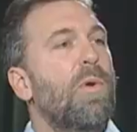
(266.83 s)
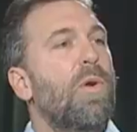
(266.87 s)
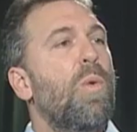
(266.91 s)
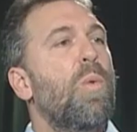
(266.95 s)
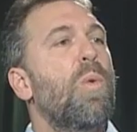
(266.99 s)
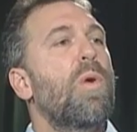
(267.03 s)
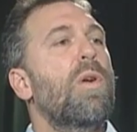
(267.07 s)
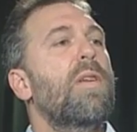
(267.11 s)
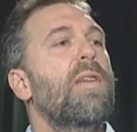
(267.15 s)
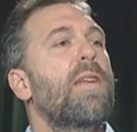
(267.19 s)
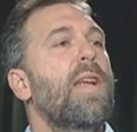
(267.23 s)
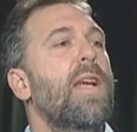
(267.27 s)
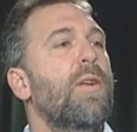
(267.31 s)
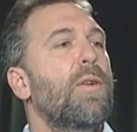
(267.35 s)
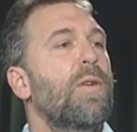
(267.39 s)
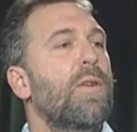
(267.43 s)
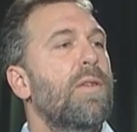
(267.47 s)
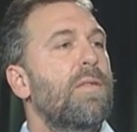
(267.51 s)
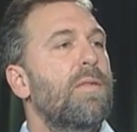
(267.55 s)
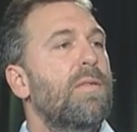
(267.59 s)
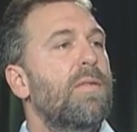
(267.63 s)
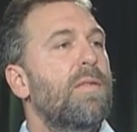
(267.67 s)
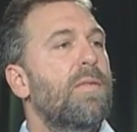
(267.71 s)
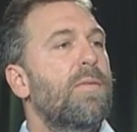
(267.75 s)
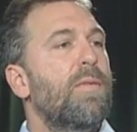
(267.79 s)
coordinator
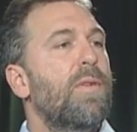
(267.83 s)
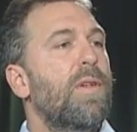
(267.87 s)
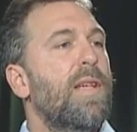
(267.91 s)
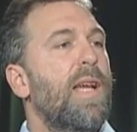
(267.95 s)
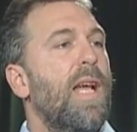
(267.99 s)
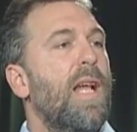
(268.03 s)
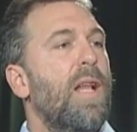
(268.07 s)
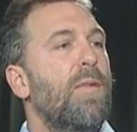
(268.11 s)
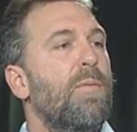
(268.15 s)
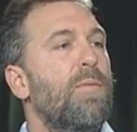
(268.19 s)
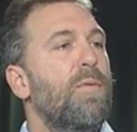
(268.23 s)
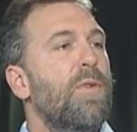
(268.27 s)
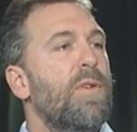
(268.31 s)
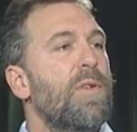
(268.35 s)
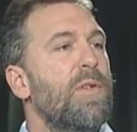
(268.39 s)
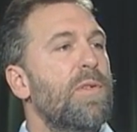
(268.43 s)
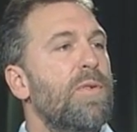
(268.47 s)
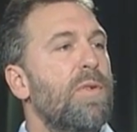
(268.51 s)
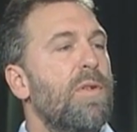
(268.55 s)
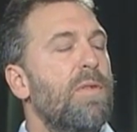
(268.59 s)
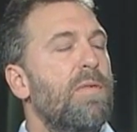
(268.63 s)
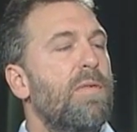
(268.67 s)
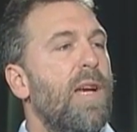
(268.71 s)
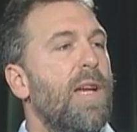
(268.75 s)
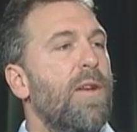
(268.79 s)
for California
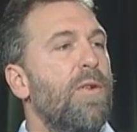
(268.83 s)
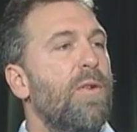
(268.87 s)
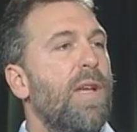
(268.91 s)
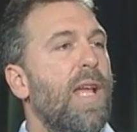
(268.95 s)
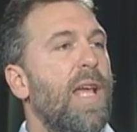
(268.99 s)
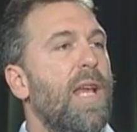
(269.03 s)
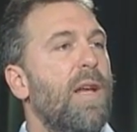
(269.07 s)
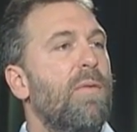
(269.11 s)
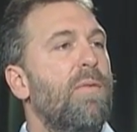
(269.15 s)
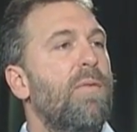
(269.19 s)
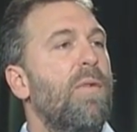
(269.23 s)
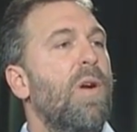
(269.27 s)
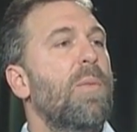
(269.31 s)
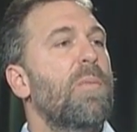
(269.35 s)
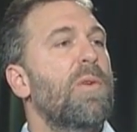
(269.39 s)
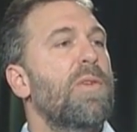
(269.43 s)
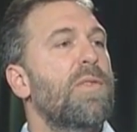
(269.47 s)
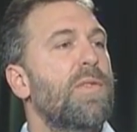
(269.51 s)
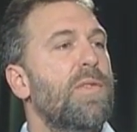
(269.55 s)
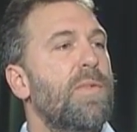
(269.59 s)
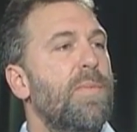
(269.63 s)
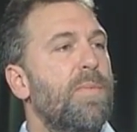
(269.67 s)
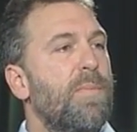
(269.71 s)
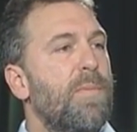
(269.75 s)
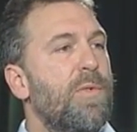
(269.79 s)
Certified Organic
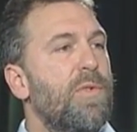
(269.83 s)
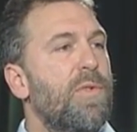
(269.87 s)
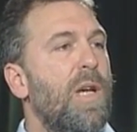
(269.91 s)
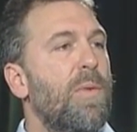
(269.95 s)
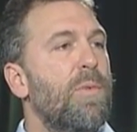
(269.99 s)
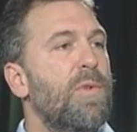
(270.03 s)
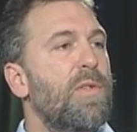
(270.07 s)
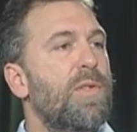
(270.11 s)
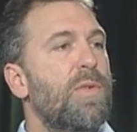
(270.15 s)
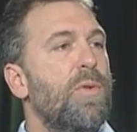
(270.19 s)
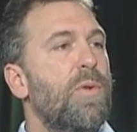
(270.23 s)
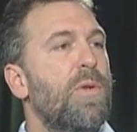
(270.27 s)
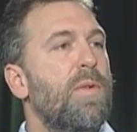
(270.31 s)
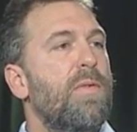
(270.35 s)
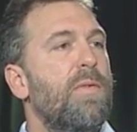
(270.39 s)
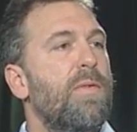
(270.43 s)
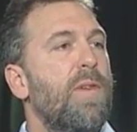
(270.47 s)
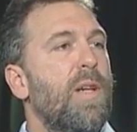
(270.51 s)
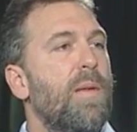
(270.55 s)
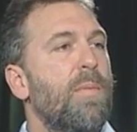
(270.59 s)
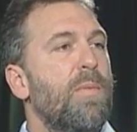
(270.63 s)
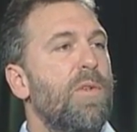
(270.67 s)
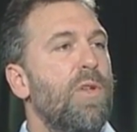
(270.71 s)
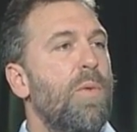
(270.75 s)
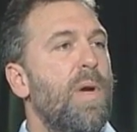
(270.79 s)
Farmers. Right. So I was sort of
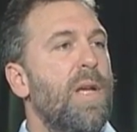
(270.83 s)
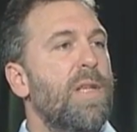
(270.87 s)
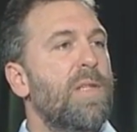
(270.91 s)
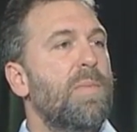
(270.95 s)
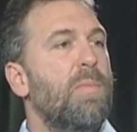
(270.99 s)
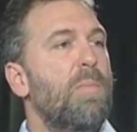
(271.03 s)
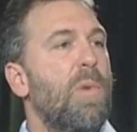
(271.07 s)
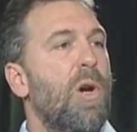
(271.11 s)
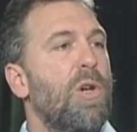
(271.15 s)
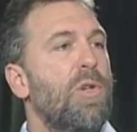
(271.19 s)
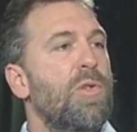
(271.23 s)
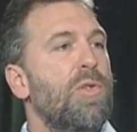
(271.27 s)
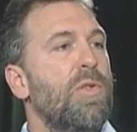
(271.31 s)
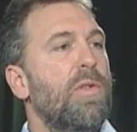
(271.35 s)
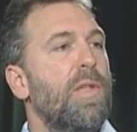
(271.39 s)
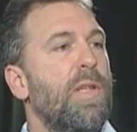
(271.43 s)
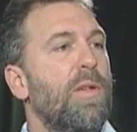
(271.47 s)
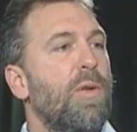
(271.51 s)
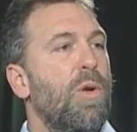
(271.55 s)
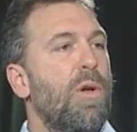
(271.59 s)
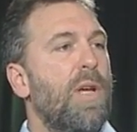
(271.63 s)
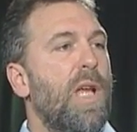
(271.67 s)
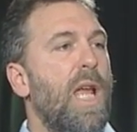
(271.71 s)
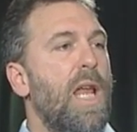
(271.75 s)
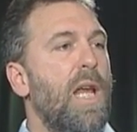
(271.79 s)
a U.S. Marshal in
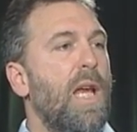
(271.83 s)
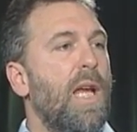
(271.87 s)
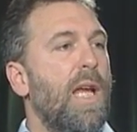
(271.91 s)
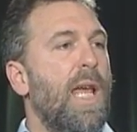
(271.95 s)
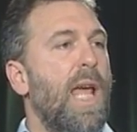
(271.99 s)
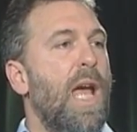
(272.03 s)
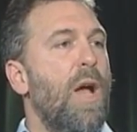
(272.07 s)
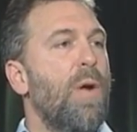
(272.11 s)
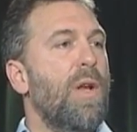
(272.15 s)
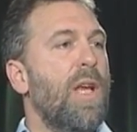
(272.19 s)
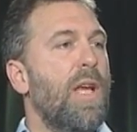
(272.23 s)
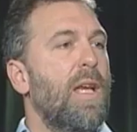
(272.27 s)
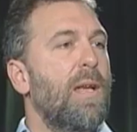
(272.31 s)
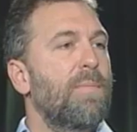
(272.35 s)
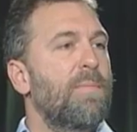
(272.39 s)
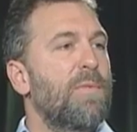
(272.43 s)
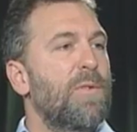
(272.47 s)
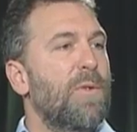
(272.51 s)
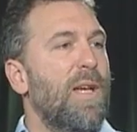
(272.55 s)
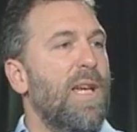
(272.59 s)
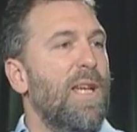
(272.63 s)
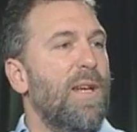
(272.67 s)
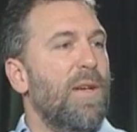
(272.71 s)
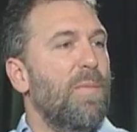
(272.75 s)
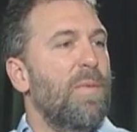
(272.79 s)
Organic County.
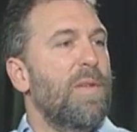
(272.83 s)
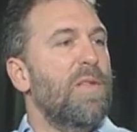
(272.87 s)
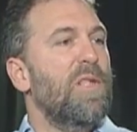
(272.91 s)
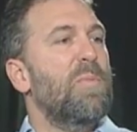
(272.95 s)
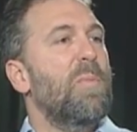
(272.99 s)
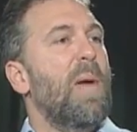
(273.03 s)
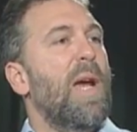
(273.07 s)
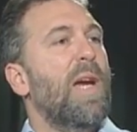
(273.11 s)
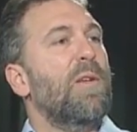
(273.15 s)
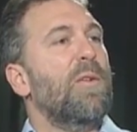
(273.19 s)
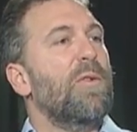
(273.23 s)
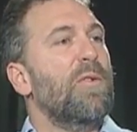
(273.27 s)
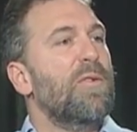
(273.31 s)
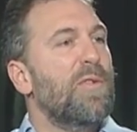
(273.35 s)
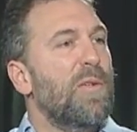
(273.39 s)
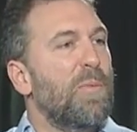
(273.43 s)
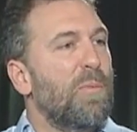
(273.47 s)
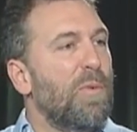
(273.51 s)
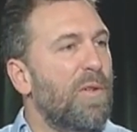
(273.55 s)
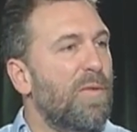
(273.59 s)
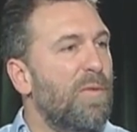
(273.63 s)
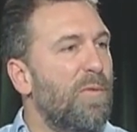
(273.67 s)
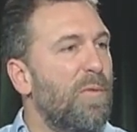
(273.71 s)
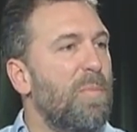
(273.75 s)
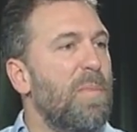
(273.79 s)
So I had inspectors that
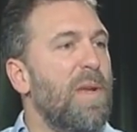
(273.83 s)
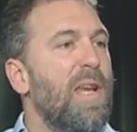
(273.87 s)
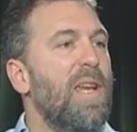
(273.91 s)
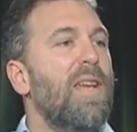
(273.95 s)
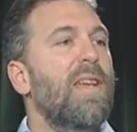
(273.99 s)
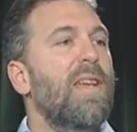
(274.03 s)
worked for me.